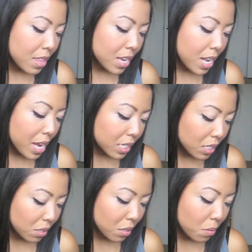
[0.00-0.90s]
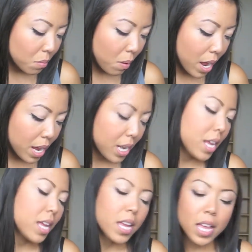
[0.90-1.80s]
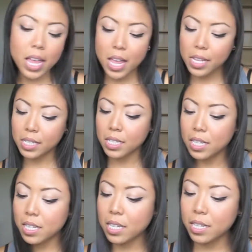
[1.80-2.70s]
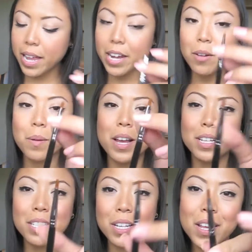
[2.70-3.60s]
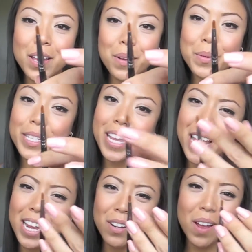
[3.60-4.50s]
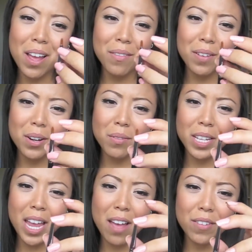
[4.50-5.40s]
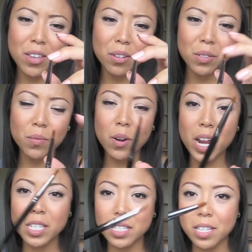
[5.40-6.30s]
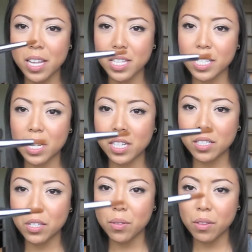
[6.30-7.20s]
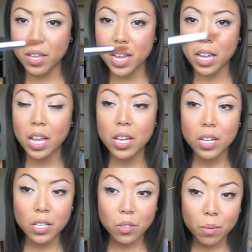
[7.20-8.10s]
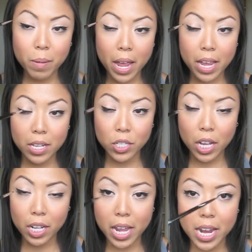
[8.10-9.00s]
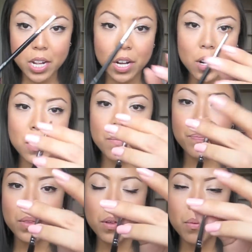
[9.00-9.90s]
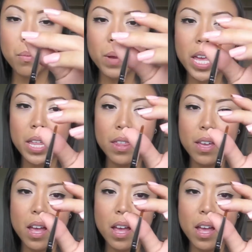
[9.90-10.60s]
The next one is the liner brush, which again I don't really have a use for. I just think it's a little too thick to apply gel liner with.